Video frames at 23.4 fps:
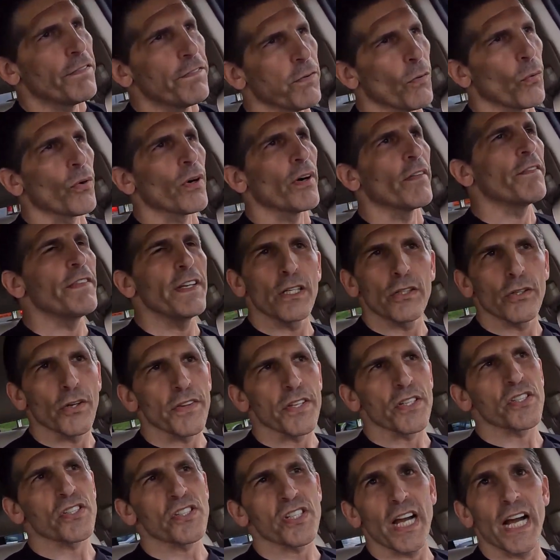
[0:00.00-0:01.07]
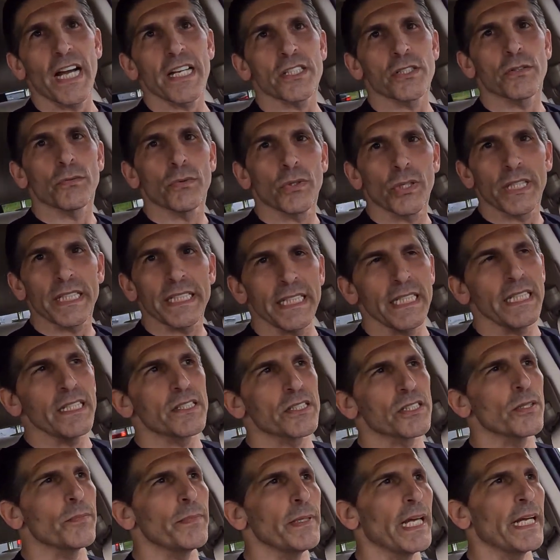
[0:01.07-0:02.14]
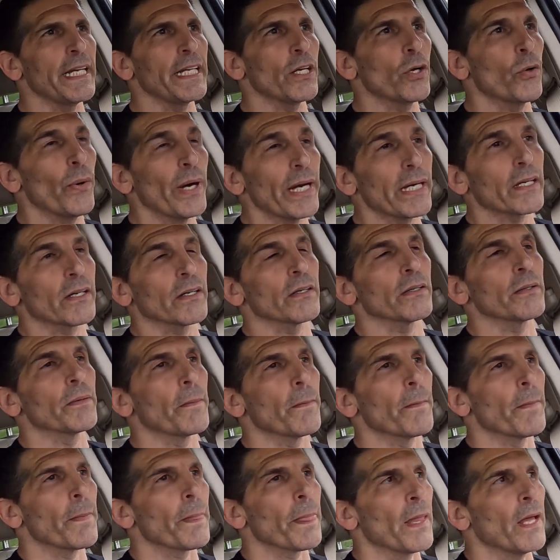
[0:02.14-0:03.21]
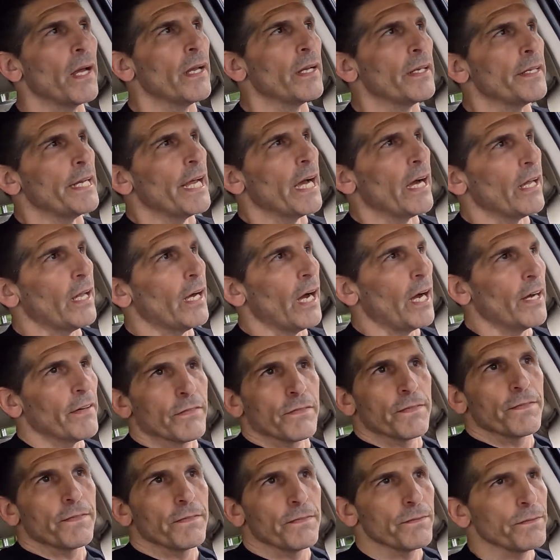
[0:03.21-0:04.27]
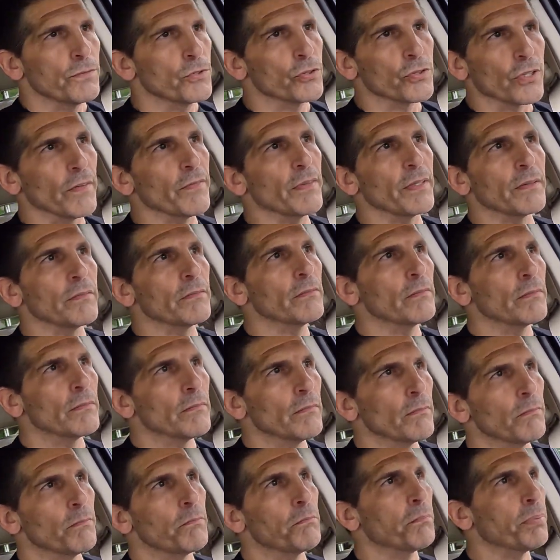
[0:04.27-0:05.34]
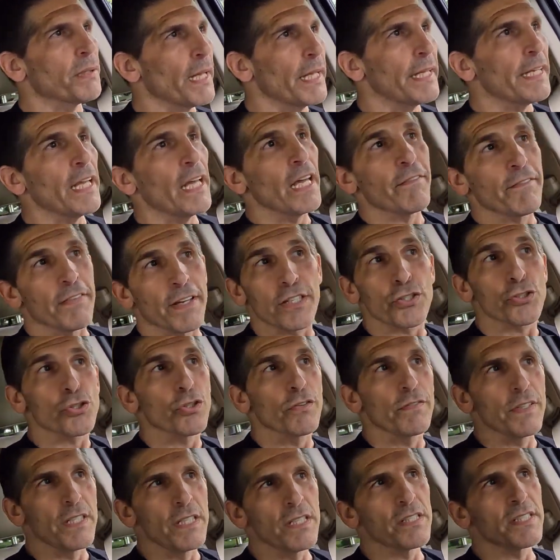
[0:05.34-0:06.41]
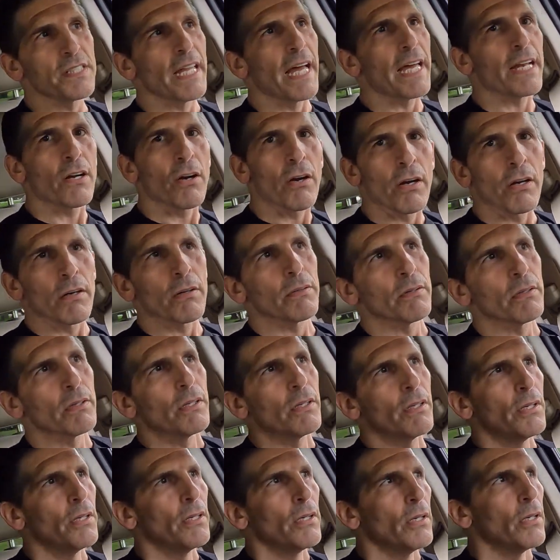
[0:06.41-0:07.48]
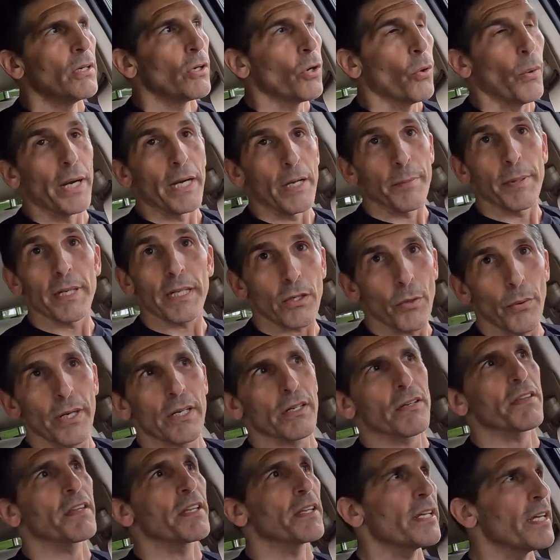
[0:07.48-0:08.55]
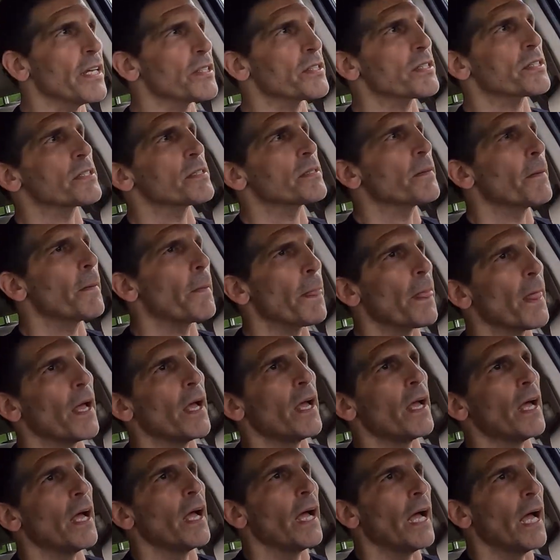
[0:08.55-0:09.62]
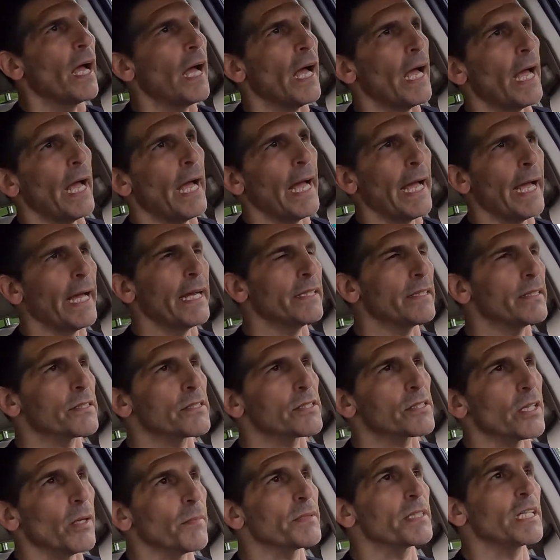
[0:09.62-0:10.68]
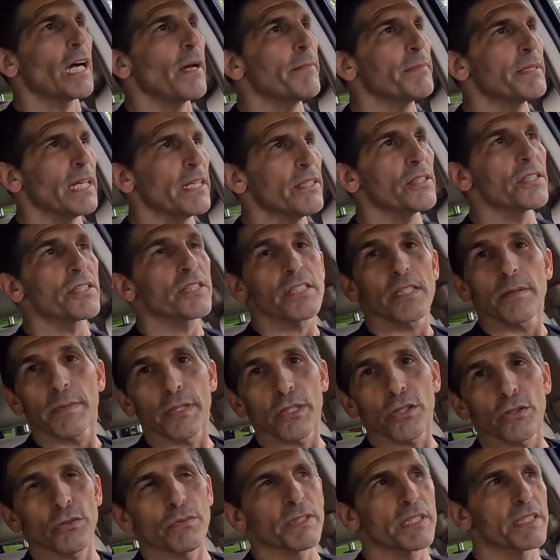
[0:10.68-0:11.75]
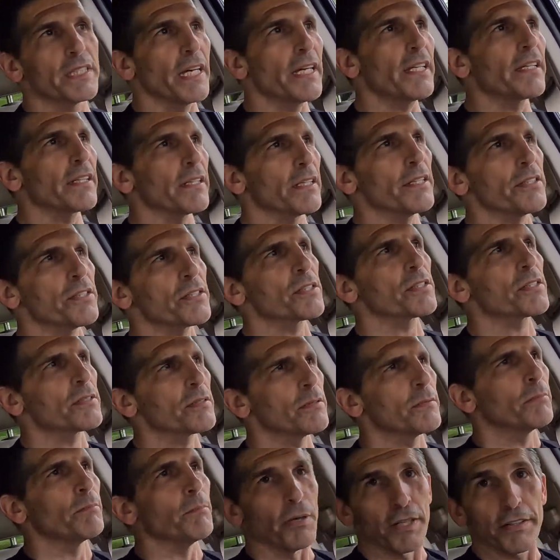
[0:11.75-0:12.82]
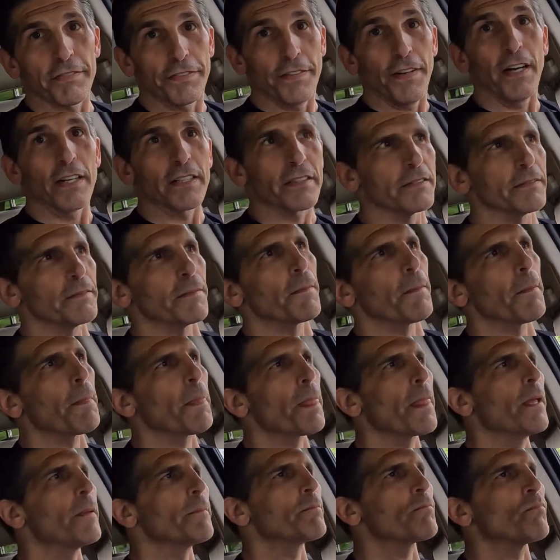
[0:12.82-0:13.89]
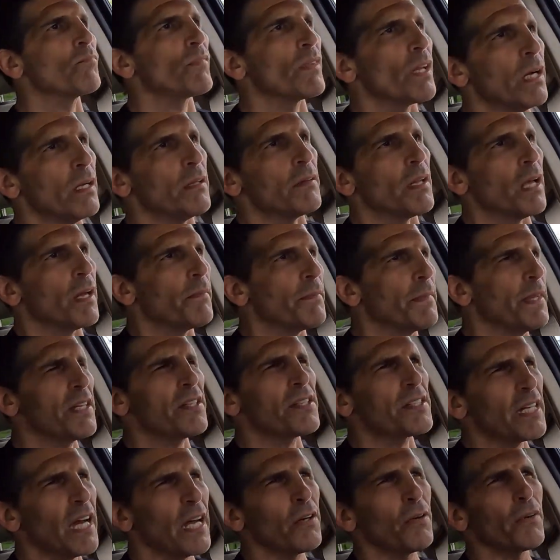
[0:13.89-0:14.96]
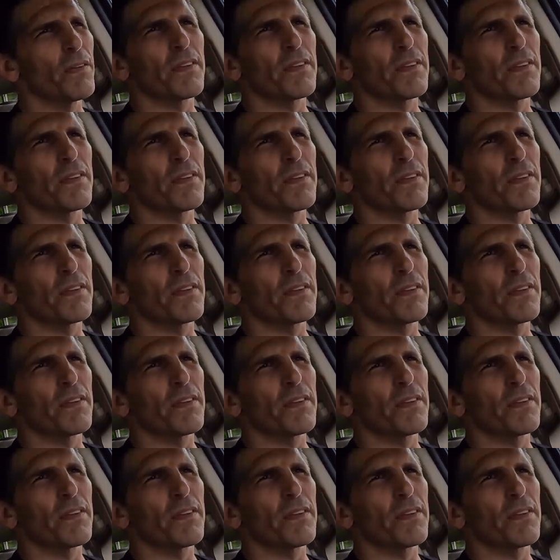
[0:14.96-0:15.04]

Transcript: for a vehicle this size it really needs to be any quicker. Now, I've driven plenty of SUVs that are quite a bit quicker than this, and sometimes they just seem a little ridiculous, but fun. This, I